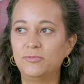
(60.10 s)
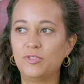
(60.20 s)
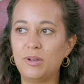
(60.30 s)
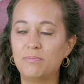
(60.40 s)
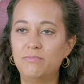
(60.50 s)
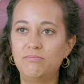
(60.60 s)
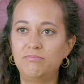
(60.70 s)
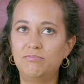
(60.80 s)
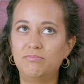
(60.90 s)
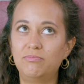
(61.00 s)
from
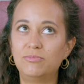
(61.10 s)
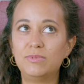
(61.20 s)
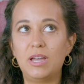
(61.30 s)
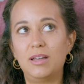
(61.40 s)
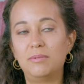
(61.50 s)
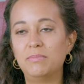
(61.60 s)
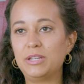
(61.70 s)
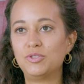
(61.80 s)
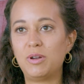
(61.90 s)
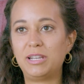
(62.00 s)

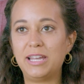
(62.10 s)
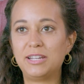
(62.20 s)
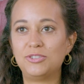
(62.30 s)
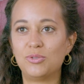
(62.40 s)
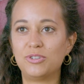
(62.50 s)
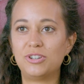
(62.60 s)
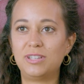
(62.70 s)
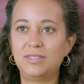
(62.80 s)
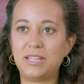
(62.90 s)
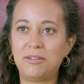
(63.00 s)
Metro Atlanta,
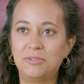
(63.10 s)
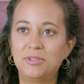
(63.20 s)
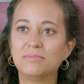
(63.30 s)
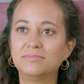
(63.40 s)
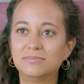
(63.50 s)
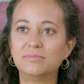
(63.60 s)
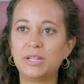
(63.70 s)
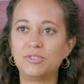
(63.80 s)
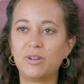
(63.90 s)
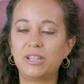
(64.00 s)
Georgia, South
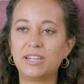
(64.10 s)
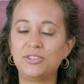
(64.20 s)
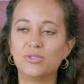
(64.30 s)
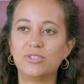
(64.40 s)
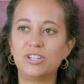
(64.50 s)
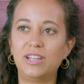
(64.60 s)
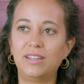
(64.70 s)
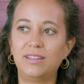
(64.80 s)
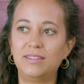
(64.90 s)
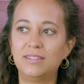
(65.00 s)
Metro Atlanta, Georgia,
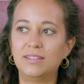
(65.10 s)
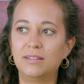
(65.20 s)
and